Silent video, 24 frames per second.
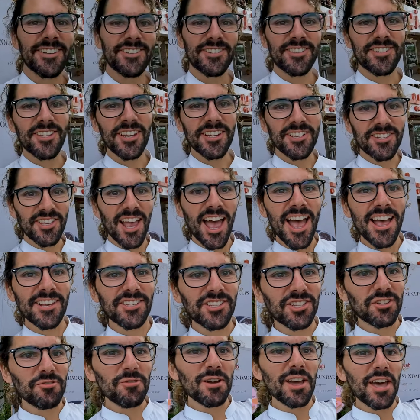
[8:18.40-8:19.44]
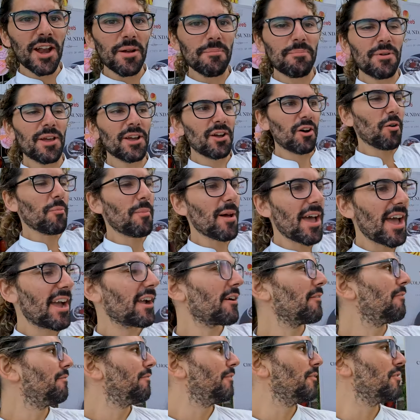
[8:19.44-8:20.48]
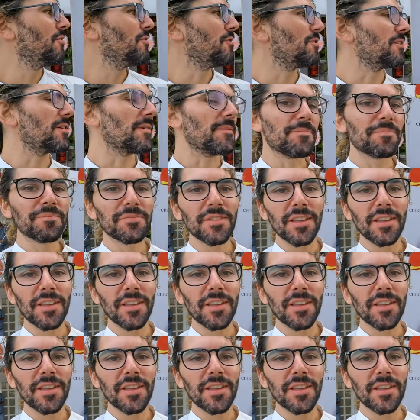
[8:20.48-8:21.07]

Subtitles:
Success, we got a big old bag of food.